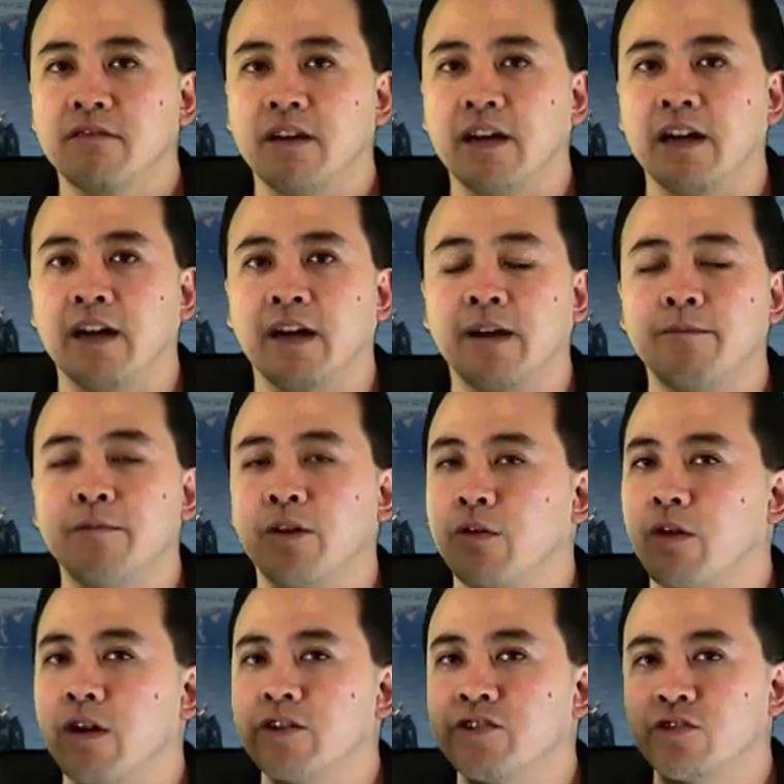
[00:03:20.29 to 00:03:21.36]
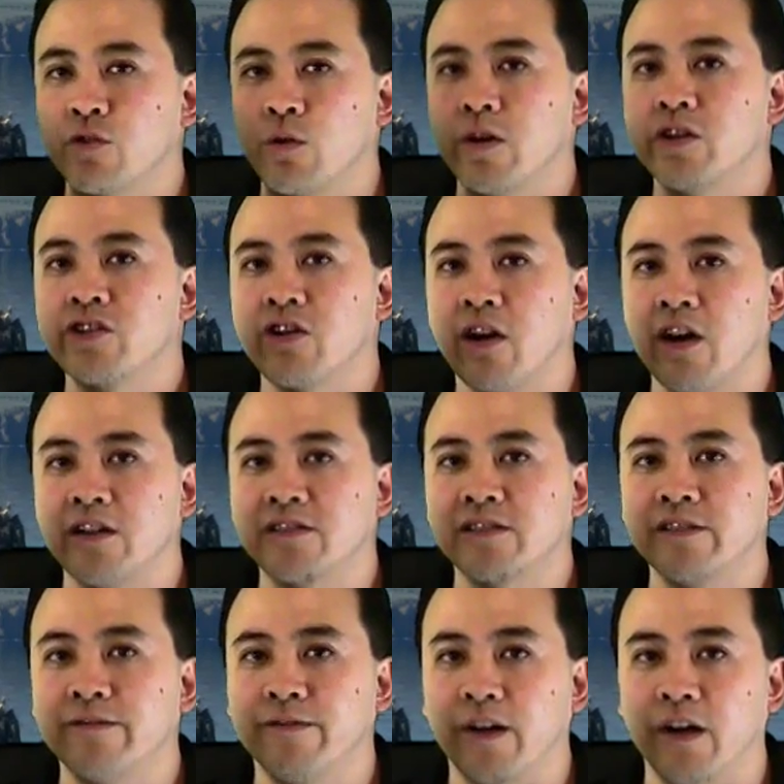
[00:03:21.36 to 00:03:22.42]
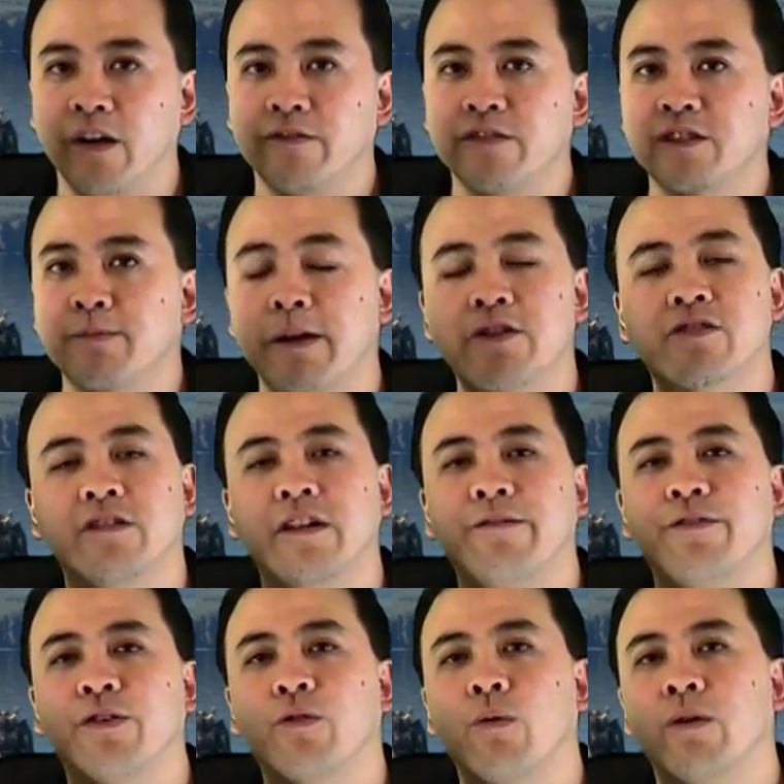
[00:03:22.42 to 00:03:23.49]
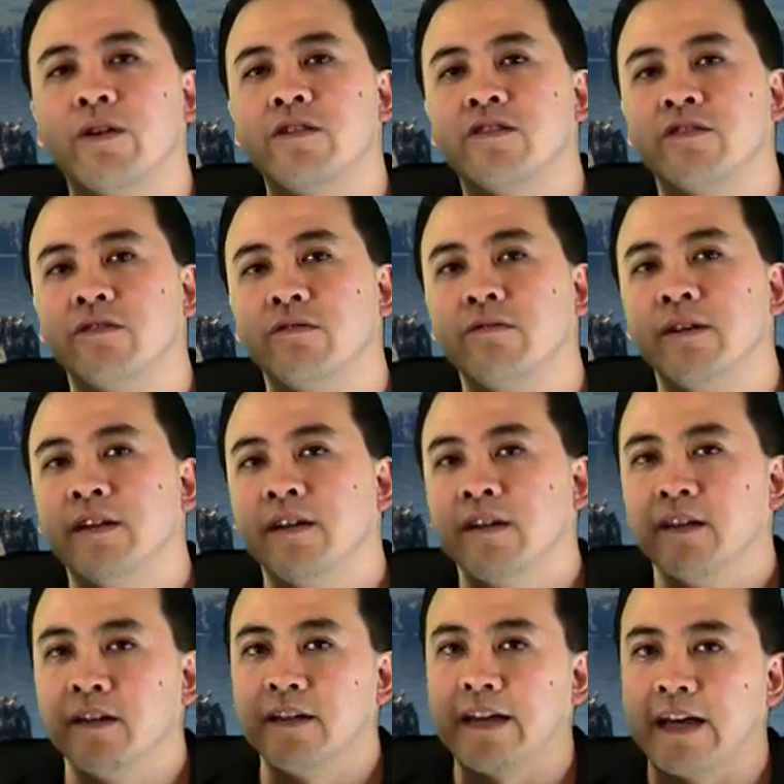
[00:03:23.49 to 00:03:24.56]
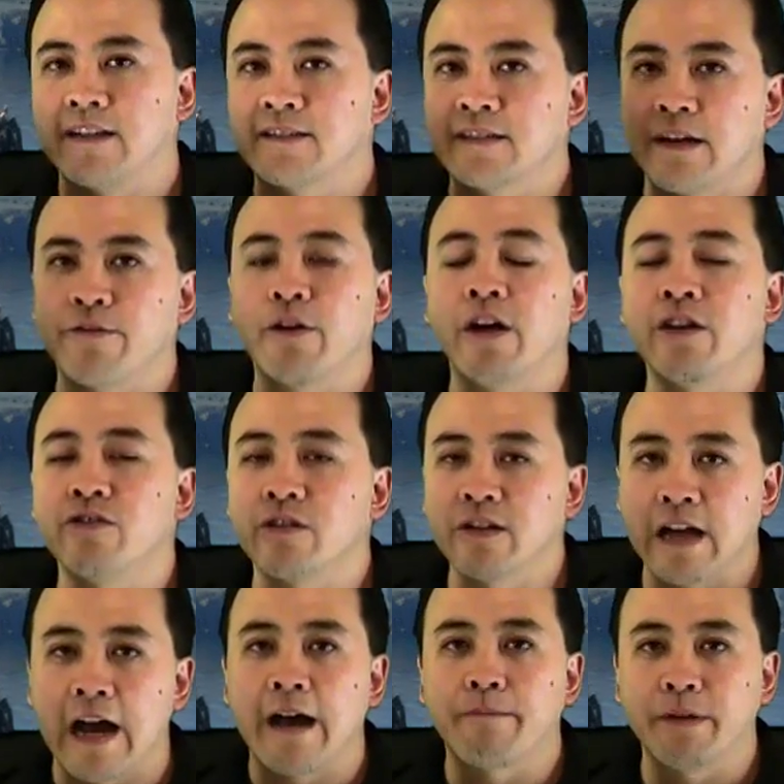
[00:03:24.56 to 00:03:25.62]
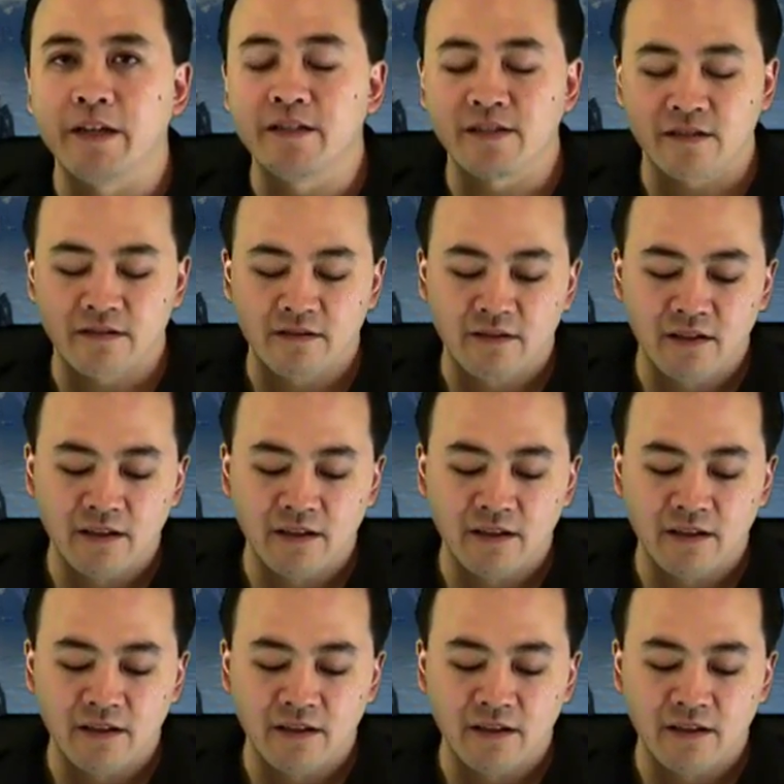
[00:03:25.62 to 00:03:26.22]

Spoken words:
There are storage costs involved, especially if you're going to get several hundred copies.